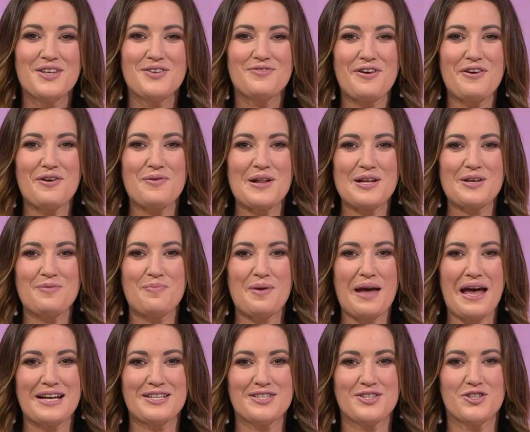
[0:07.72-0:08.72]
You're very welcome
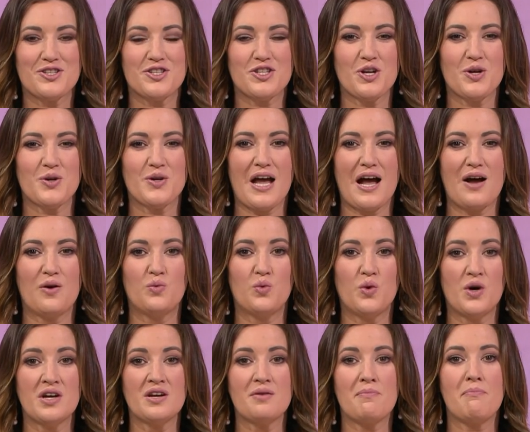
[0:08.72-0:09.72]
back to the show. Now,
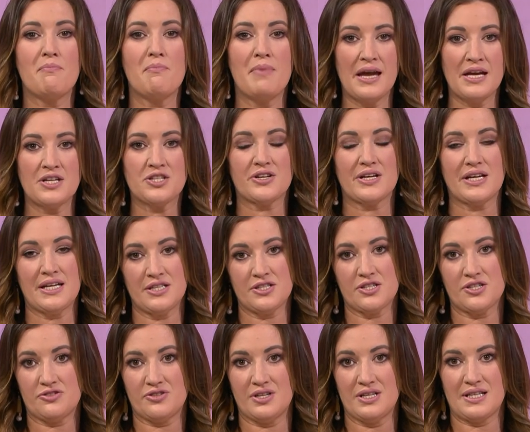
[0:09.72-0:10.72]
one major
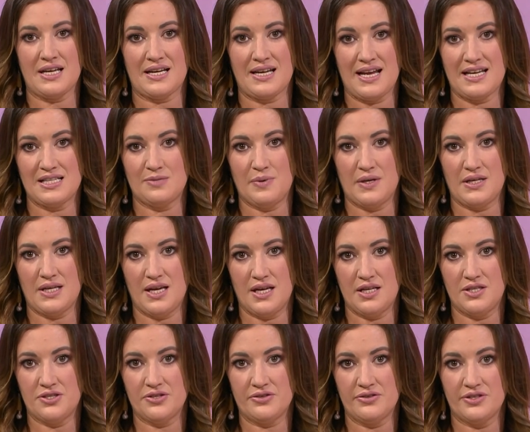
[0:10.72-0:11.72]
industry that has been
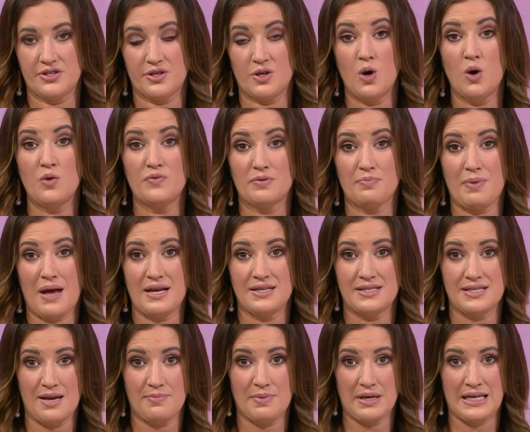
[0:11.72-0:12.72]
hit during the COVID
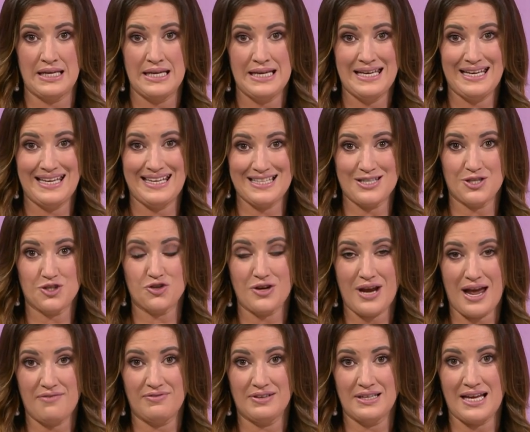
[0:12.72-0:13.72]
pandemic is
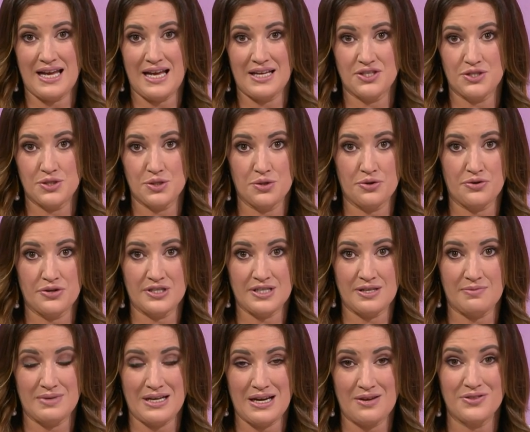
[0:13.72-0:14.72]
travel and
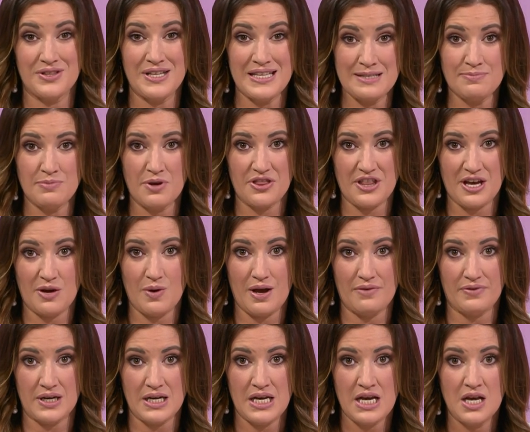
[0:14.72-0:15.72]
tourism. Now, this month,
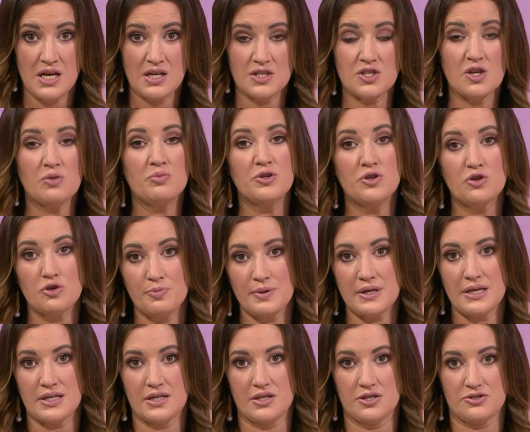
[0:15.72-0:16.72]
however, some
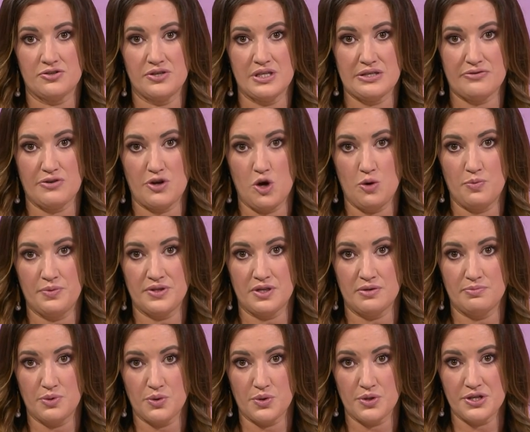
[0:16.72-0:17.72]
European countries reopen
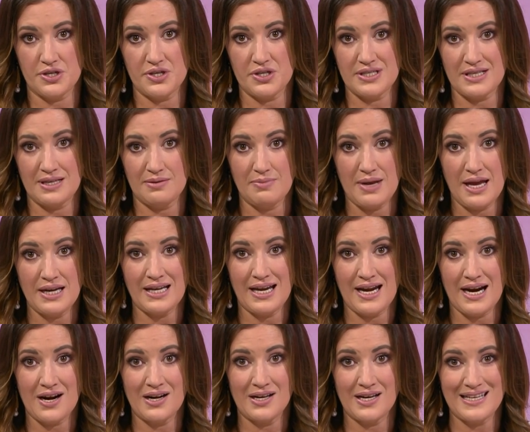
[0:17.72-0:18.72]
their borders and many
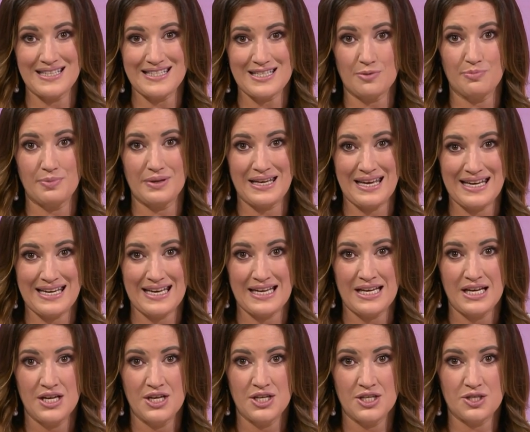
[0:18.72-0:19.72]
airlines are beginning
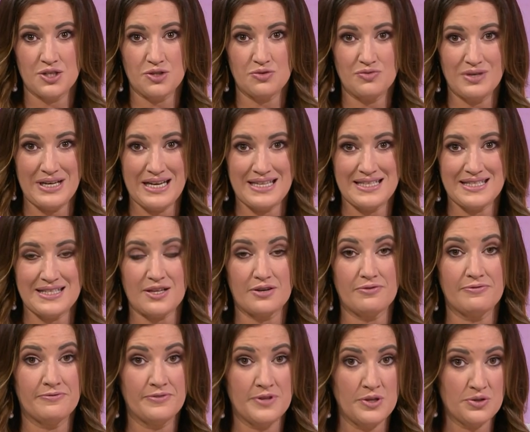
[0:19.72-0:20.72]
to release their
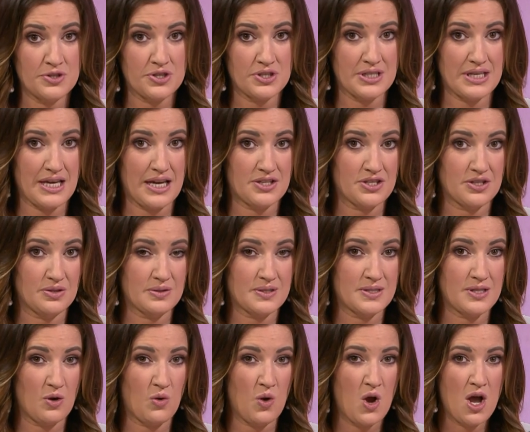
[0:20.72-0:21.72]
future schedules.
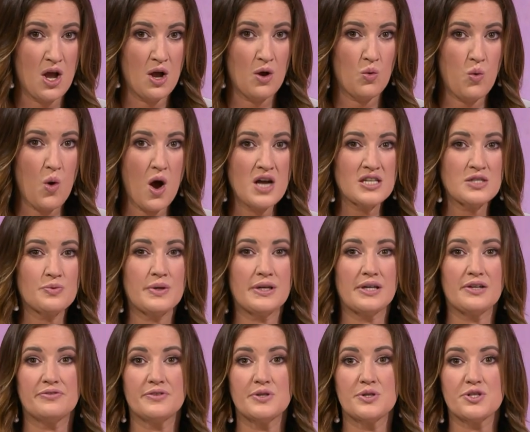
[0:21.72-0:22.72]
So what will
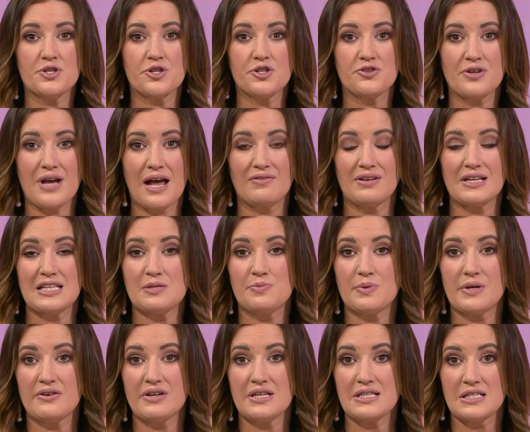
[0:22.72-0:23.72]
our future travel
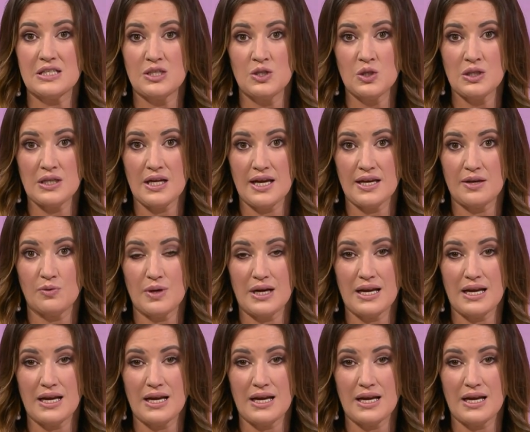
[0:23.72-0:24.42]
experience look like?